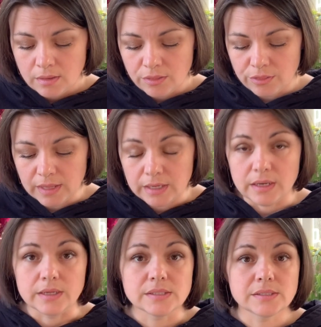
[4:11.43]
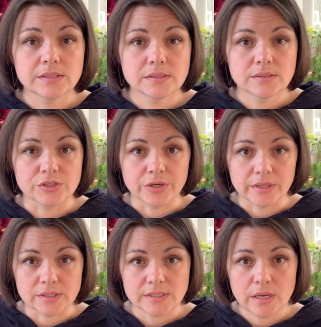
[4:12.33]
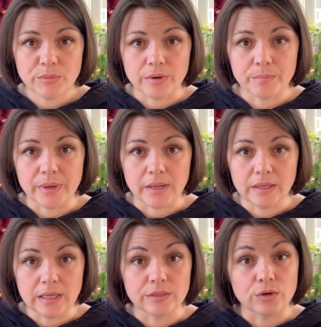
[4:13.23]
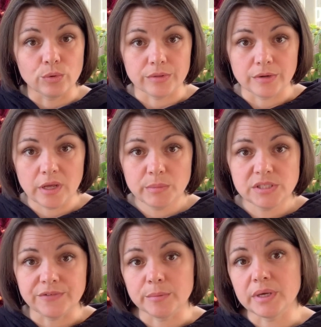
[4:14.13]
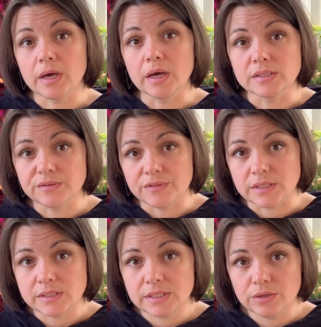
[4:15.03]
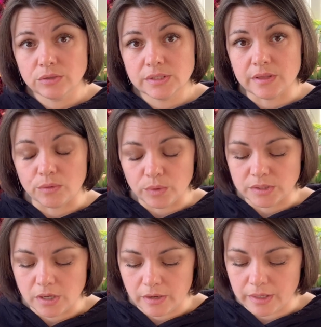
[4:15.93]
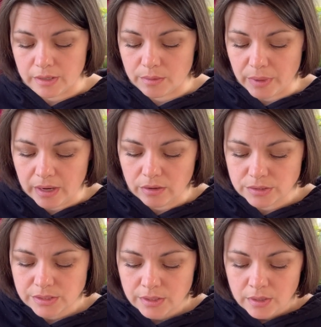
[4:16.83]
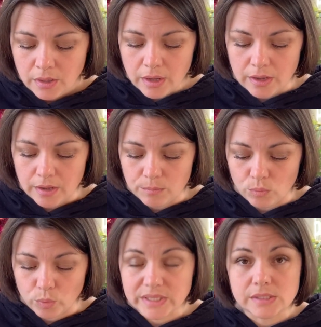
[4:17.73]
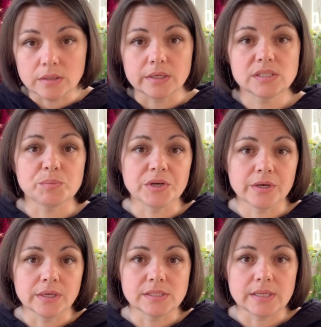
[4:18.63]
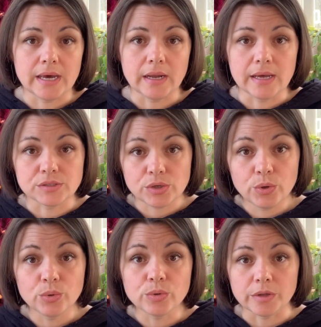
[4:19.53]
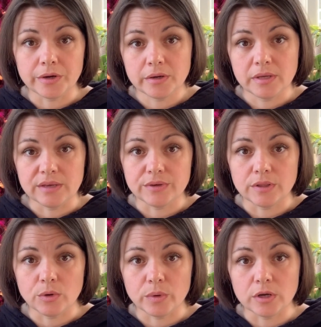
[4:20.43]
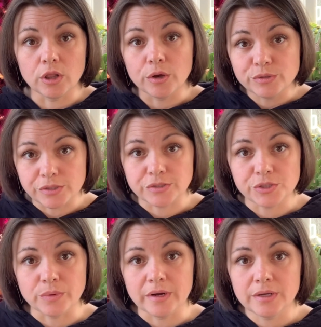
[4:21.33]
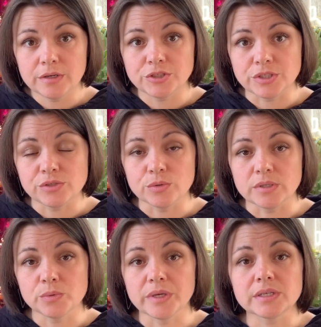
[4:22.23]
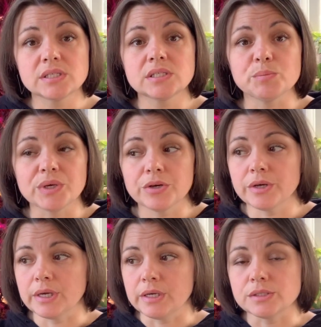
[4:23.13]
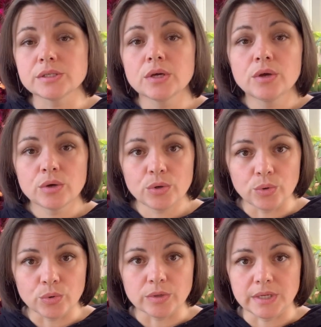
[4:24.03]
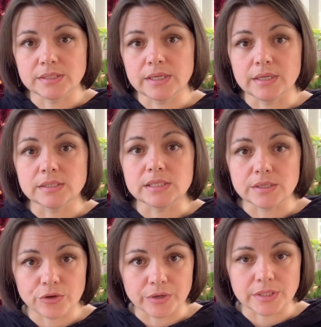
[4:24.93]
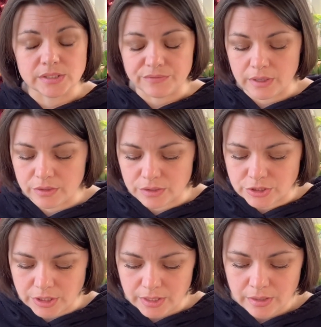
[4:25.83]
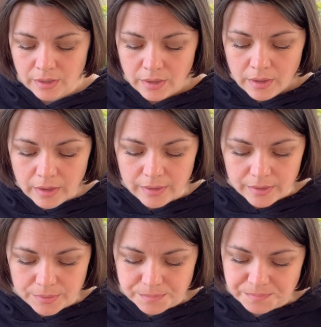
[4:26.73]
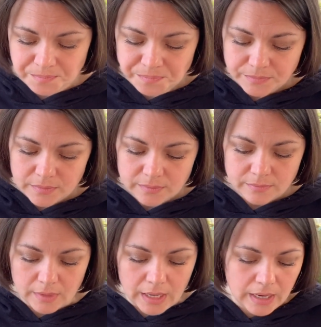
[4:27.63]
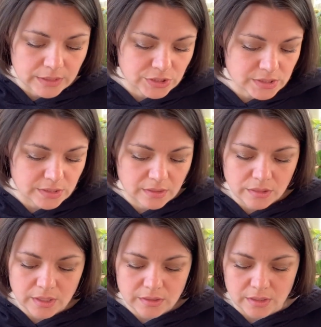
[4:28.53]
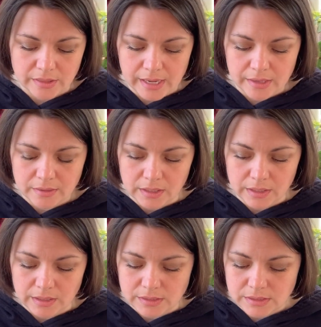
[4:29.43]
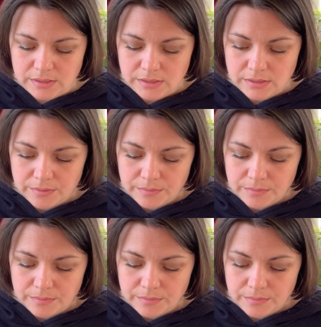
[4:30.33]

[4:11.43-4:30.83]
than it is during the summer, but in the northern hemisphere, because of this tilt that we're talking about, we still experience that as cooler. Even though we're closer to our energy source, we experience coolness and decrease of energy. And I just think that that is